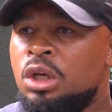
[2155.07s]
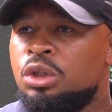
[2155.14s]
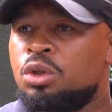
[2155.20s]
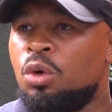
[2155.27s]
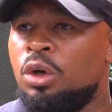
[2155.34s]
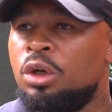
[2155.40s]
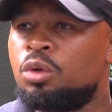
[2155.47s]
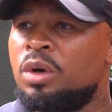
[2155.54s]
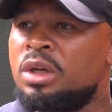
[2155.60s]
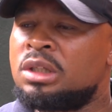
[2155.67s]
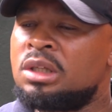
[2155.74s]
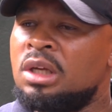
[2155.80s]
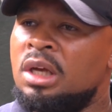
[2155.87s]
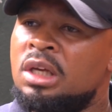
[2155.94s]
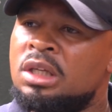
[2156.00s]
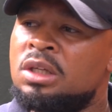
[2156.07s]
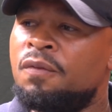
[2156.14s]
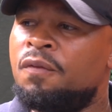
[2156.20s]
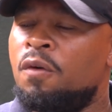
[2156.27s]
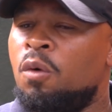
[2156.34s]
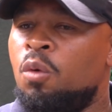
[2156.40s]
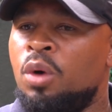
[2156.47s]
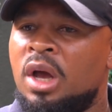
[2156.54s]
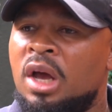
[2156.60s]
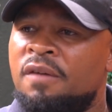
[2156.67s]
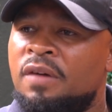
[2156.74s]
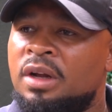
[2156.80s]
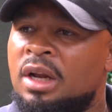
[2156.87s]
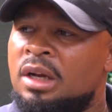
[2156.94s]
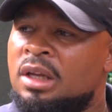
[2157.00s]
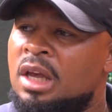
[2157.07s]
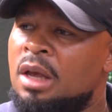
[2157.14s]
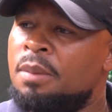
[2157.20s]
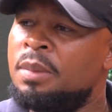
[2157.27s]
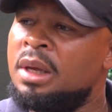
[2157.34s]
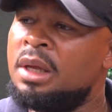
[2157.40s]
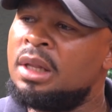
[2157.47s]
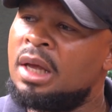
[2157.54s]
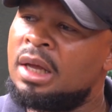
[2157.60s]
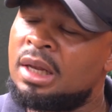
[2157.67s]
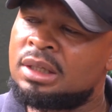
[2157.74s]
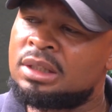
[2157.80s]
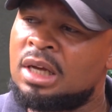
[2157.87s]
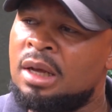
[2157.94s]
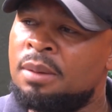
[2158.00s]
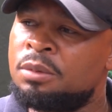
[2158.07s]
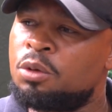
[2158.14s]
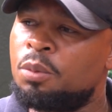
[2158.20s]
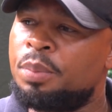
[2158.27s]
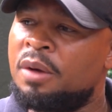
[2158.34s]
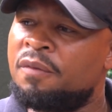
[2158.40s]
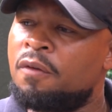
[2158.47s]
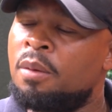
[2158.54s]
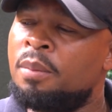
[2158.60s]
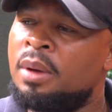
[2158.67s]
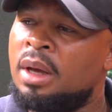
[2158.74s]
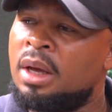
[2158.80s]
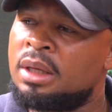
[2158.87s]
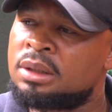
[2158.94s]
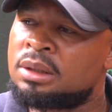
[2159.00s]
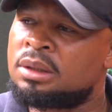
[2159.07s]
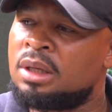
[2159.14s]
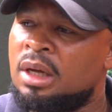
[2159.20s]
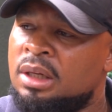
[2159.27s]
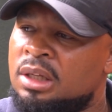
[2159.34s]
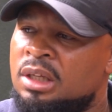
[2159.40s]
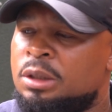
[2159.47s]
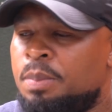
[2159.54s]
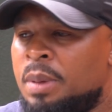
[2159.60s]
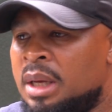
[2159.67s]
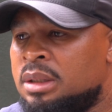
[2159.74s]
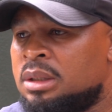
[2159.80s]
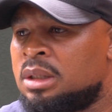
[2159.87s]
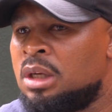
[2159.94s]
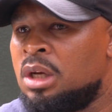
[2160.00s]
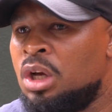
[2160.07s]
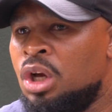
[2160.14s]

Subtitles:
So it was easy for whoever that came in at that time to perform at its best.